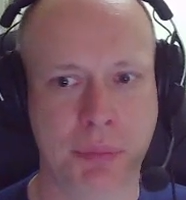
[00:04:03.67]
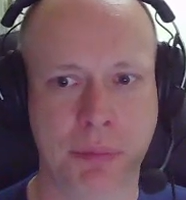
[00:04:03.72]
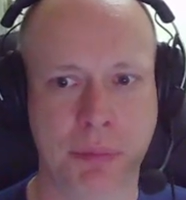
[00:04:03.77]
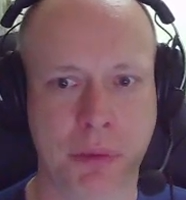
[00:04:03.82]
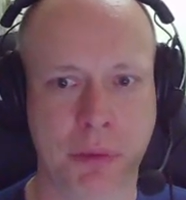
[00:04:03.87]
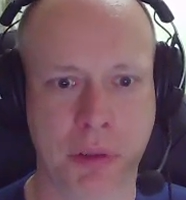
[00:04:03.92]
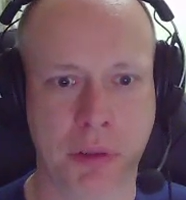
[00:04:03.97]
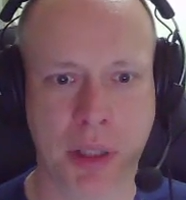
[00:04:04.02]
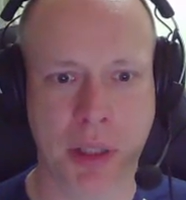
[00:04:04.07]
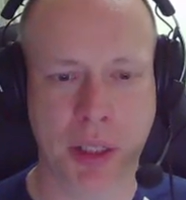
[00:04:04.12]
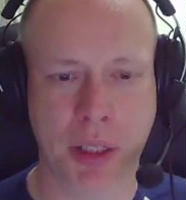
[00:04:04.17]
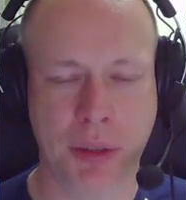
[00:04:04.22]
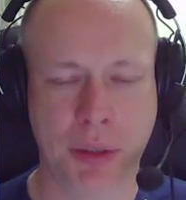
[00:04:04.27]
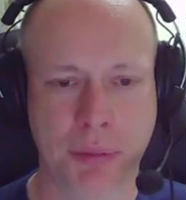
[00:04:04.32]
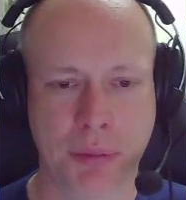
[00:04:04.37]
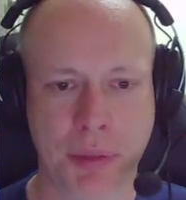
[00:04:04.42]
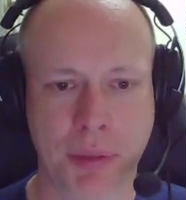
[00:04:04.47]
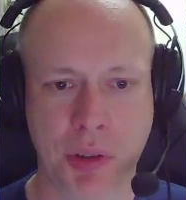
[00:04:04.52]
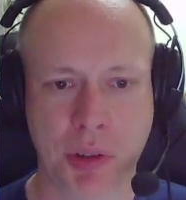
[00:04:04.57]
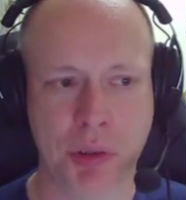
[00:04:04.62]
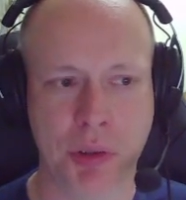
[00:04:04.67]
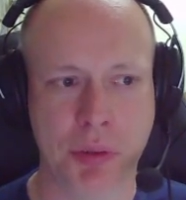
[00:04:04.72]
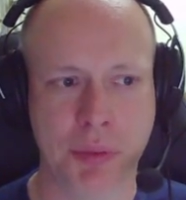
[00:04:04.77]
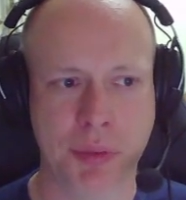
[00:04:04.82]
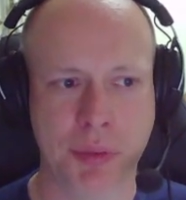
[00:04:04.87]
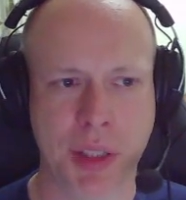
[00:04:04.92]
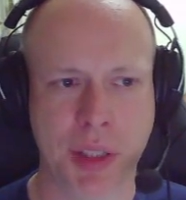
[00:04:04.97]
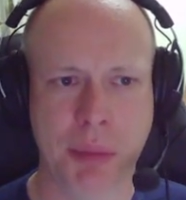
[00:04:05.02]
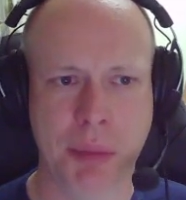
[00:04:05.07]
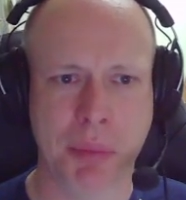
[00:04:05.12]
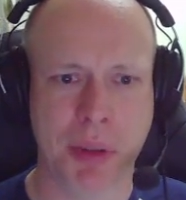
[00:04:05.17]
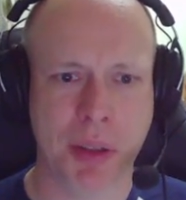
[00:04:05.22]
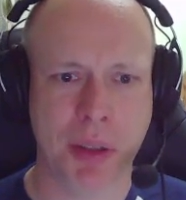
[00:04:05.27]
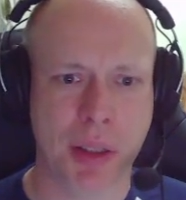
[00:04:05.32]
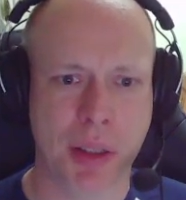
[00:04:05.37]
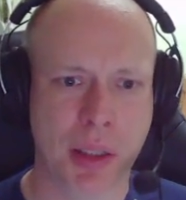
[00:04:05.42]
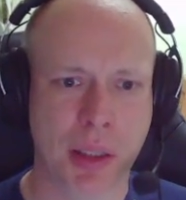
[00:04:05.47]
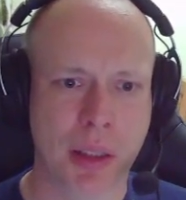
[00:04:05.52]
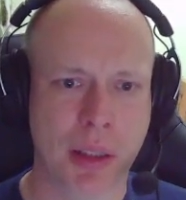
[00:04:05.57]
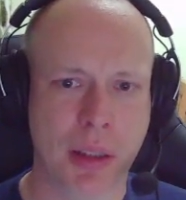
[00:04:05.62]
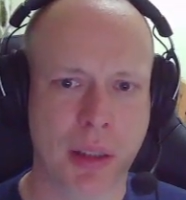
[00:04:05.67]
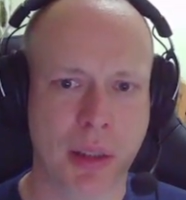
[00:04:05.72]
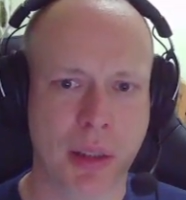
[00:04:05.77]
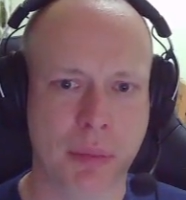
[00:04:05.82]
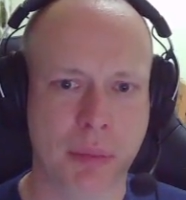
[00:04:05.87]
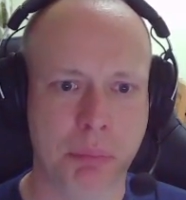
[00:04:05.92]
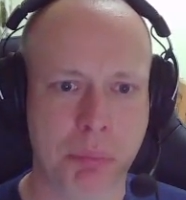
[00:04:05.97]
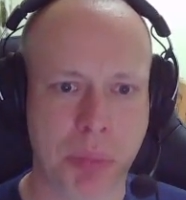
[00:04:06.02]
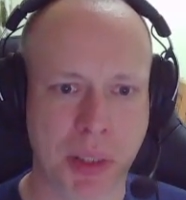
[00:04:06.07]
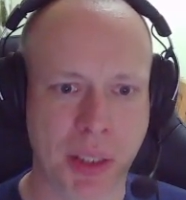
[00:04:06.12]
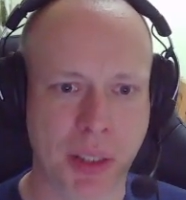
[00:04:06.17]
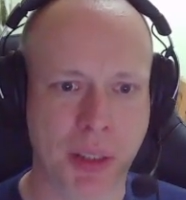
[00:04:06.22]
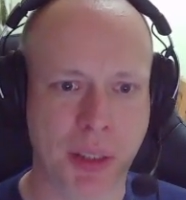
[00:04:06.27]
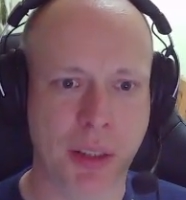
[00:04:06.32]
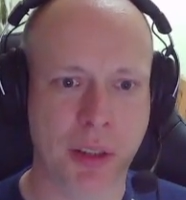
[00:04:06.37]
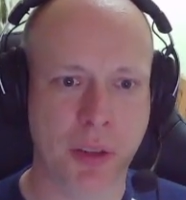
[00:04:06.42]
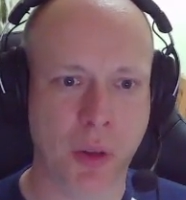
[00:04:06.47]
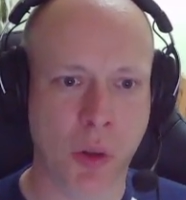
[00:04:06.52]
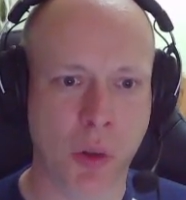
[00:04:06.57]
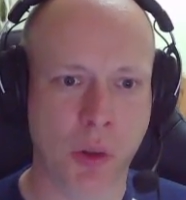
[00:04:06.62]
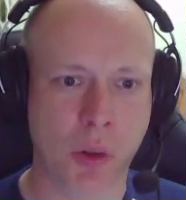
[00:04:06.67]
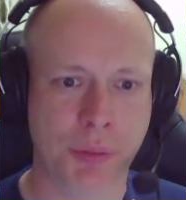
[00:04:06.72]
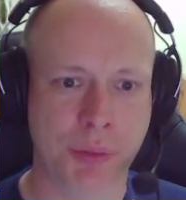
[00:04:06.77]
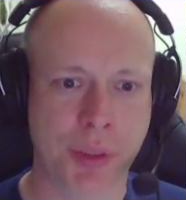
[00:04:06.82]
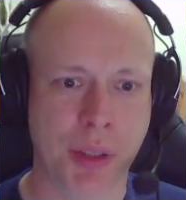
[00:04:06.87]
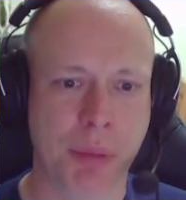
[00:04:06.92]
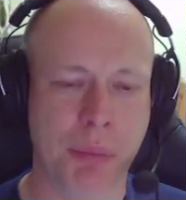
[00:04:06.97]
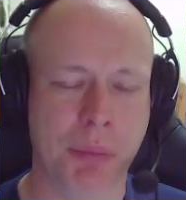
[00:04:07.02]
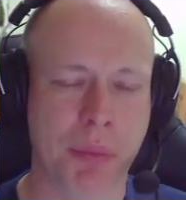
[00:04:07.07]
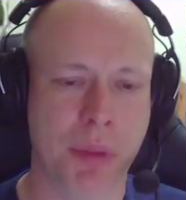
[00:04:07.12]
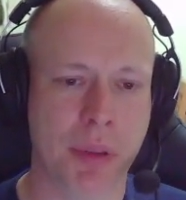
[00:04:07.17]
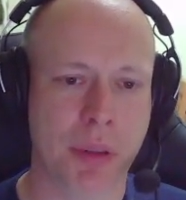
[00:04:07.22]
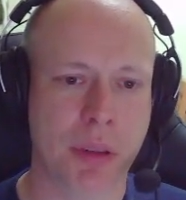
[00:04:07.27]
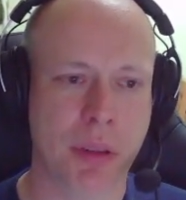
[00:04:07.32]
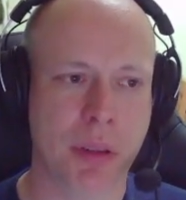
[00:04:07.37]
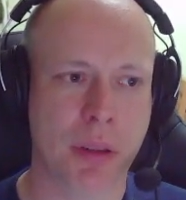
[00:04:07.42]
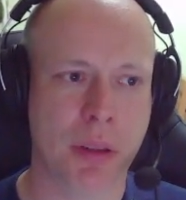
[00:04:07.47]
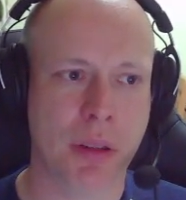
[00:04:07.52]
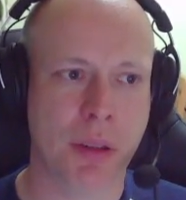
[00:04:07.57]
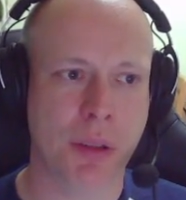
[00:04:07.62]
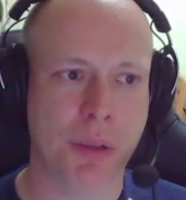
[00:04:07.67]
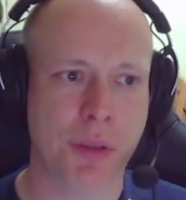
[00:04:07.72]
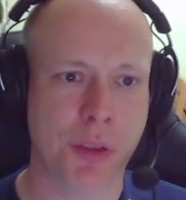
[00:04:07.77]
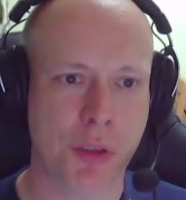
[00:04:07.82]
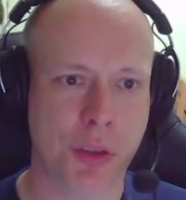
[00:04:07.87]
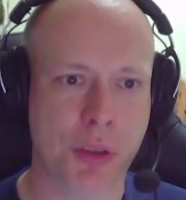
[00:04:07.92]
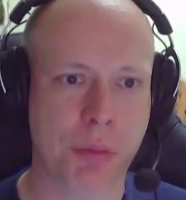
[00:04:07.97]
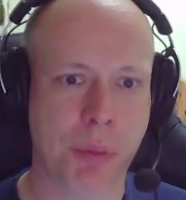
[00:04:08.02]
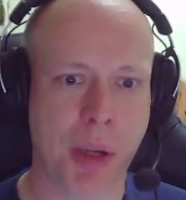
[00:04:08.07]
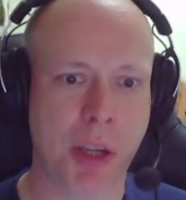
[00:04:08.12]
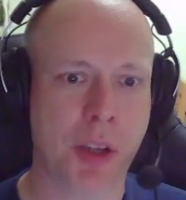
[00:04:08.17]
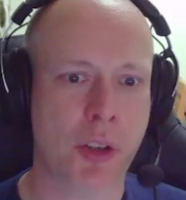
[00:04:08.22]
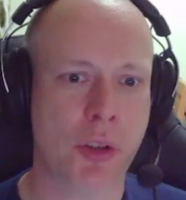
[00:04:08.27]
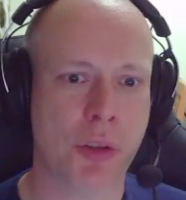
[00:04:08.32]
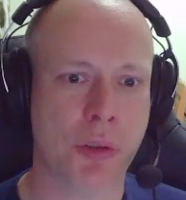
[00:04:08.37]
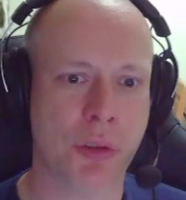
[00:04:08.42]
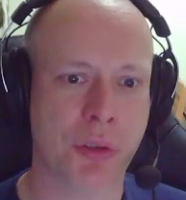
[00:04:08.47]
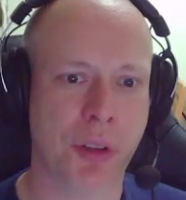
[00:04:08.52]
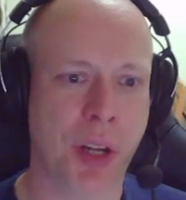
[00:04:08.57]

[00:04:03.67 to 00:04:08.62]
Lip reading: for like few of them, but I did all of them just to make sure.